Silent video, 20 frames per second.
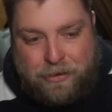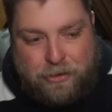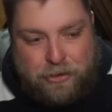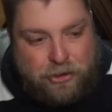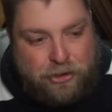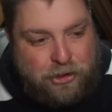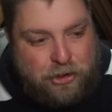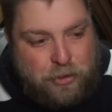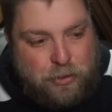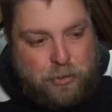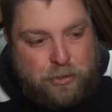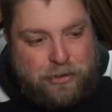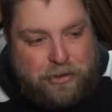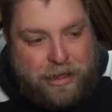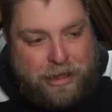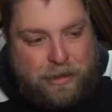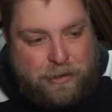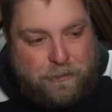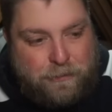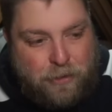the new
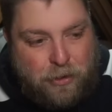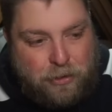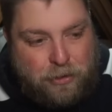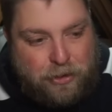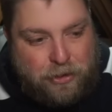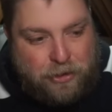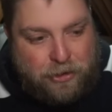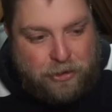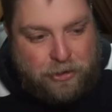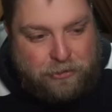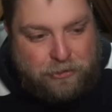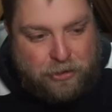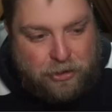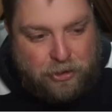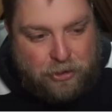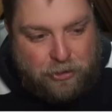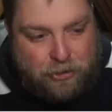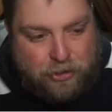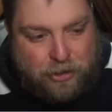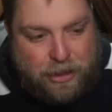default cursor
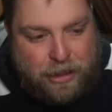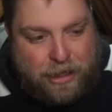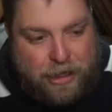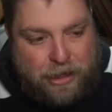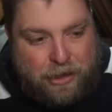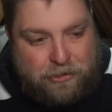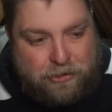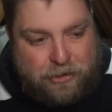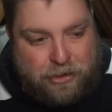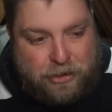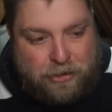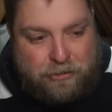location,